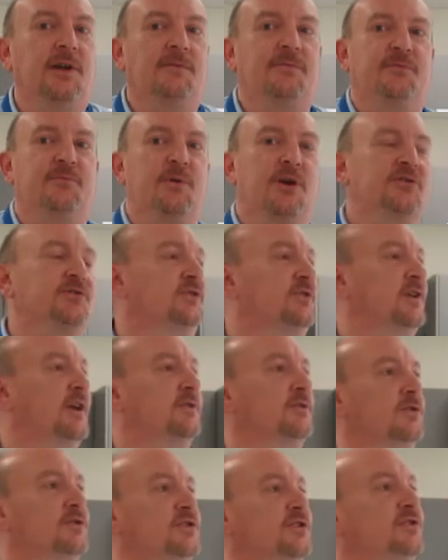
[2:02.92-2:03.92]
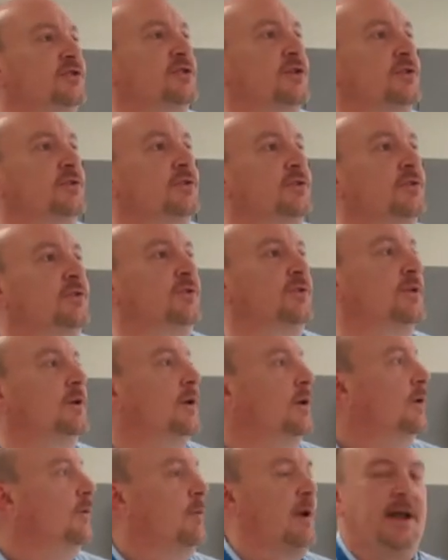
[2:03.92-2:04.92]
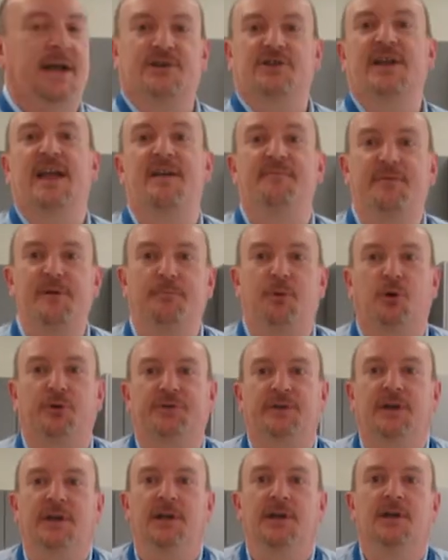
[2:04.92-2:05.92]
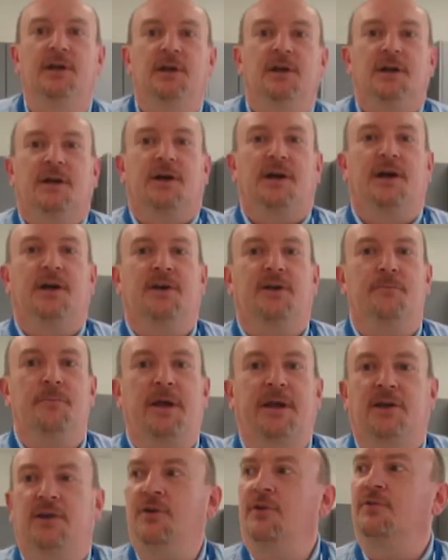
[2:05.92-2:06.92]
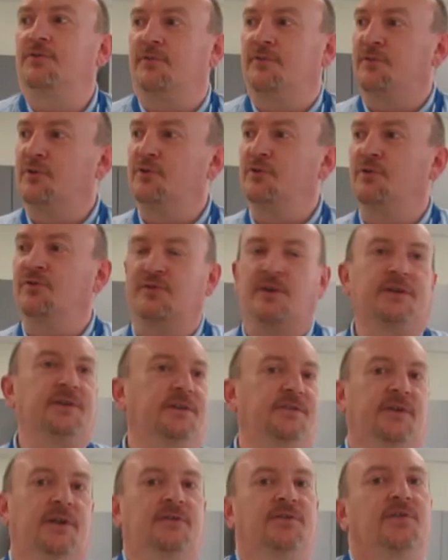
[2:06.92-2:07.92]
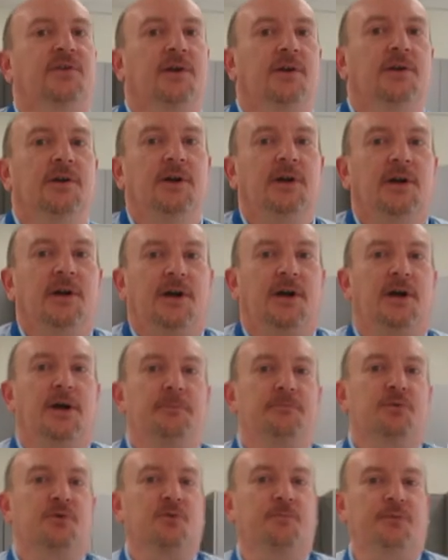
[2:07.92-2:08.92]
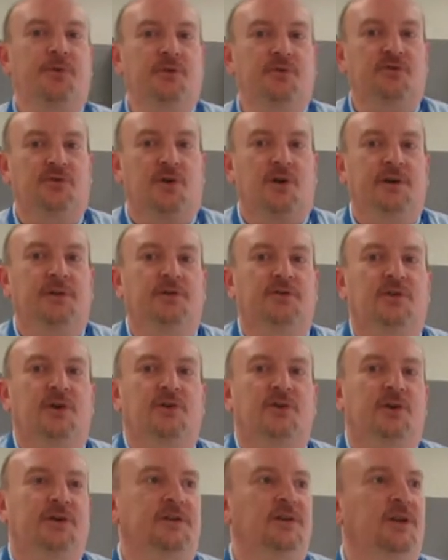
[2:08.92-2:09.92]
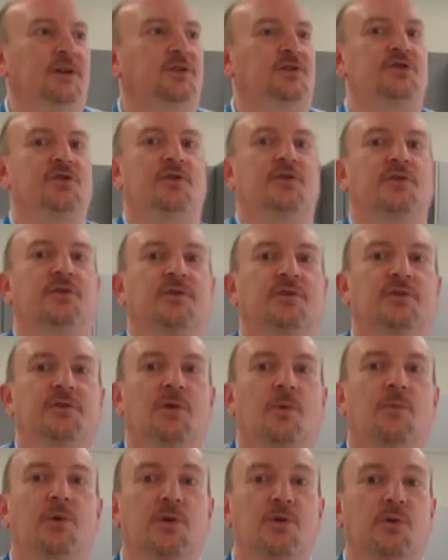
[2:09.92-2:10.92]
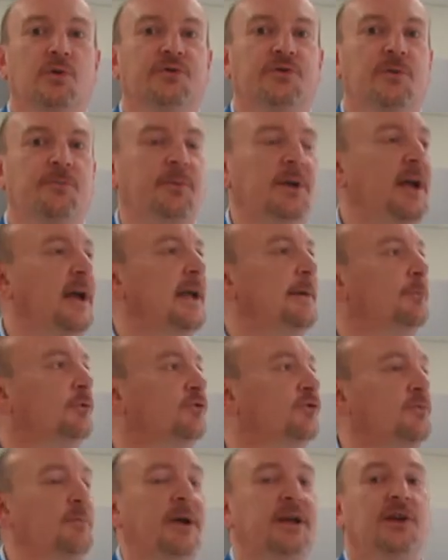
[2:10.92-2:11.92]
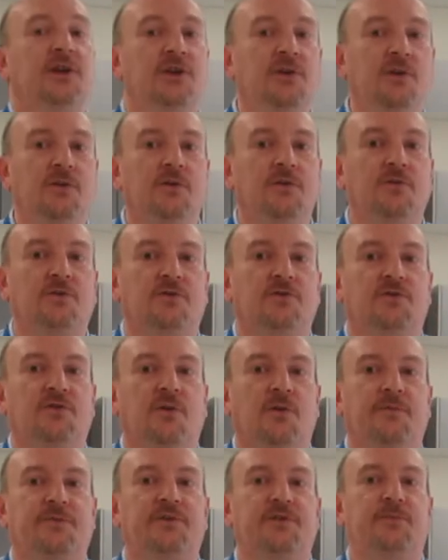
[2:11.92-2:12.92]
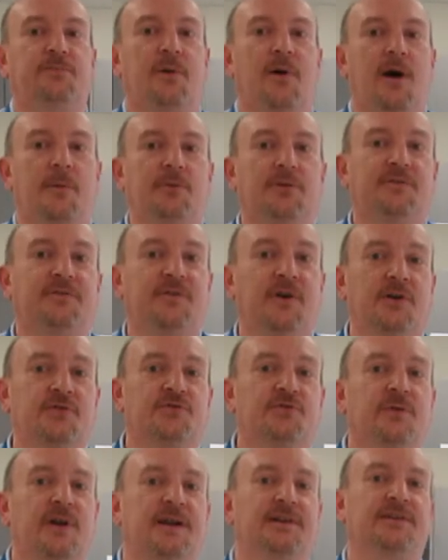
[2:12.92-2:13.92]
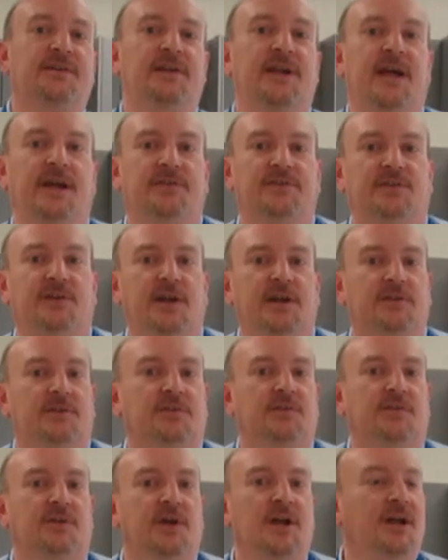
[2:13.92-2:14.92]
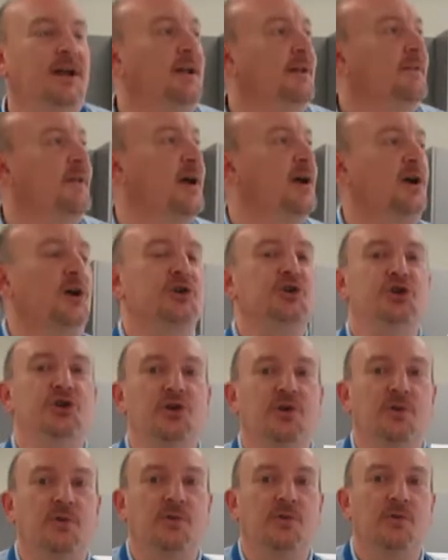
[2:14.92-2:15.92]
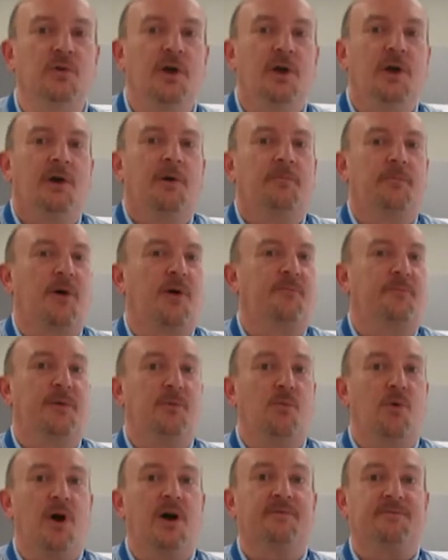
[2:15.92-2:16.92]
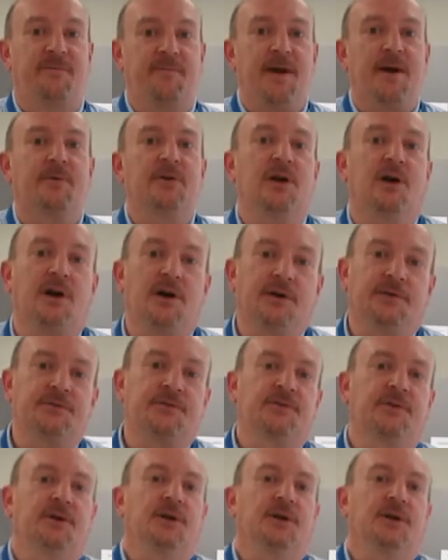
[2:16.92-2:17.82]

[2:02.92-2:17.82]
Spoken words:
information technology students, well actually everybody, can make use of the new study centre. Computer science and IT students will also be able to make use of the department's virtual reality headsets. They are new, but have been worked very hard.